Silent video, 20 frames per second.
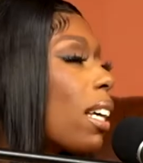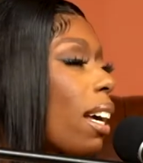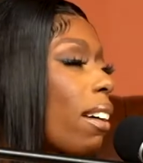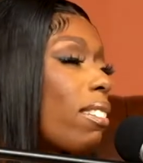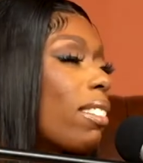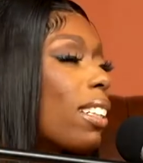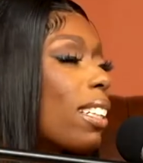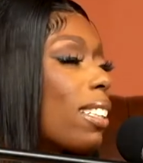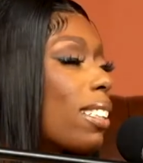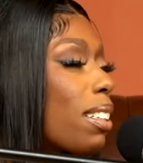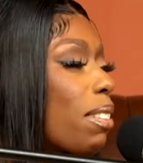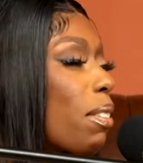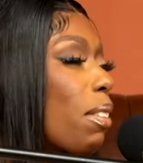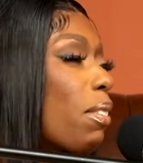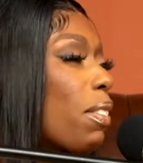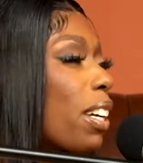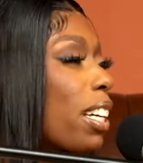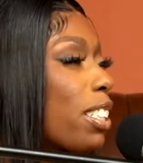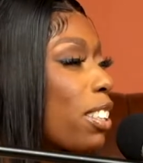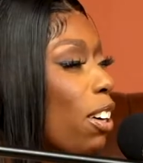have did some
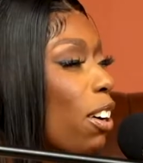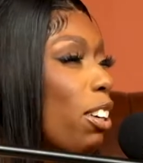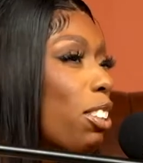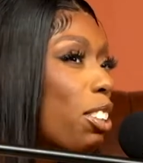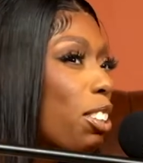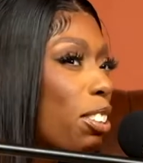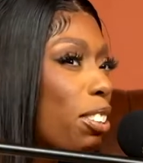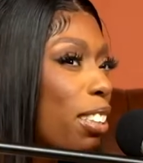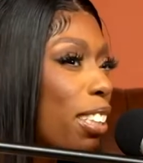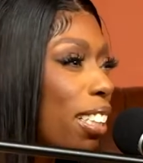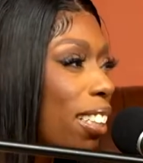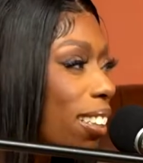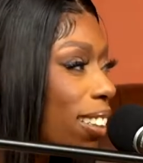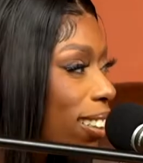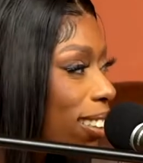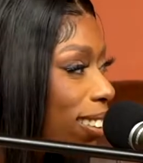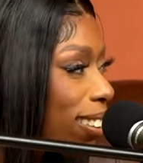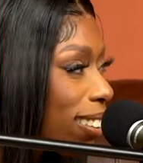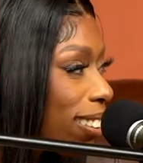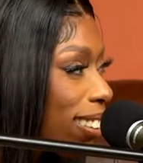advanced archery?
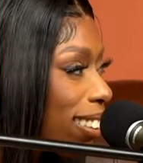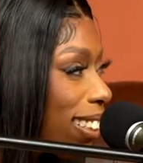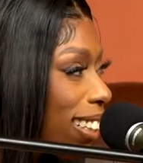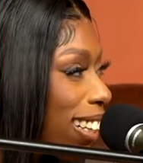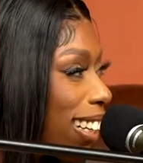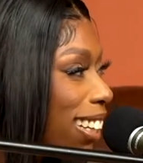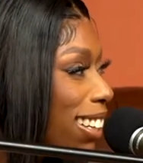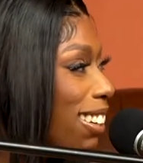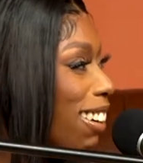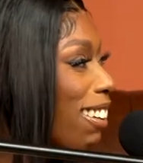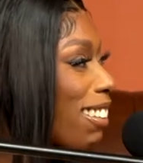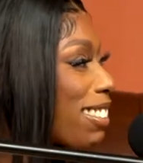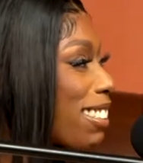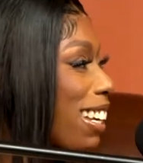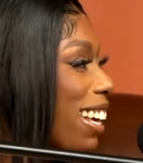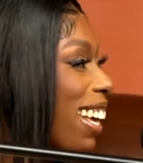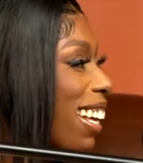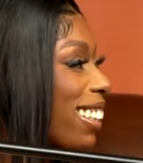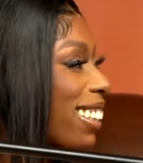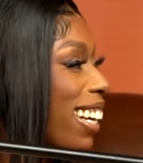You know what
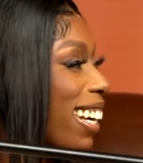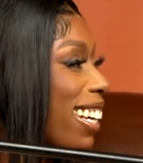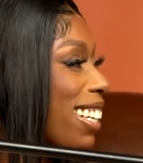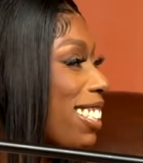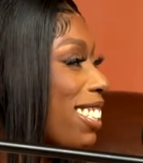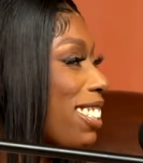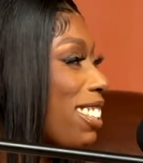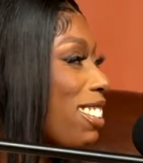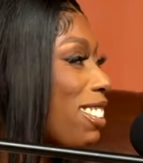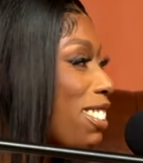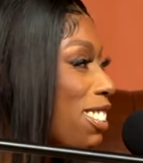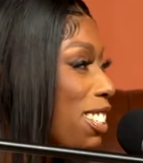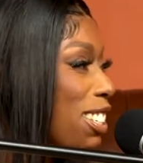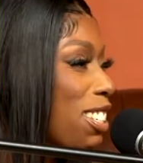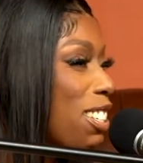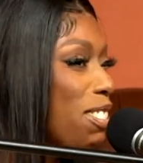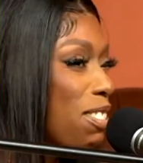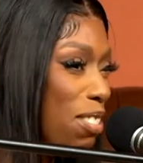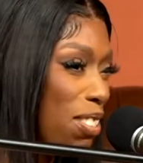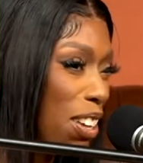I'm saying? Like, seriously.
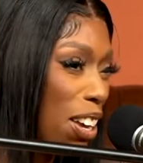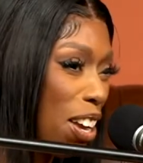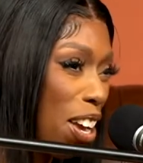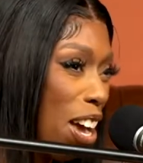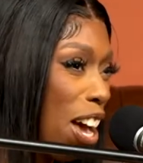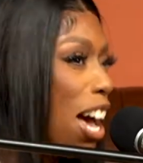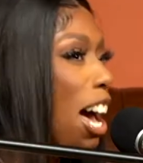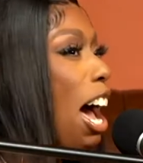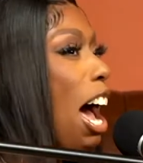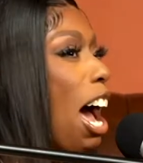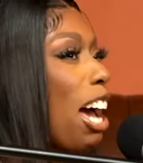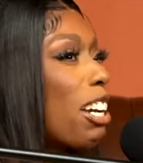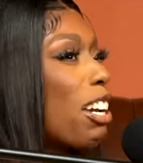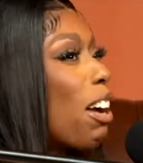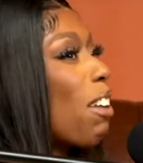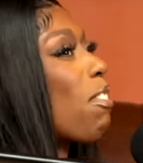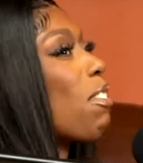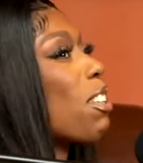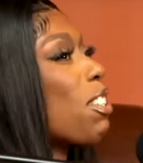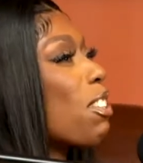Like,
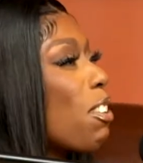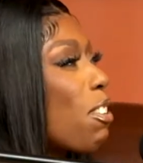I went to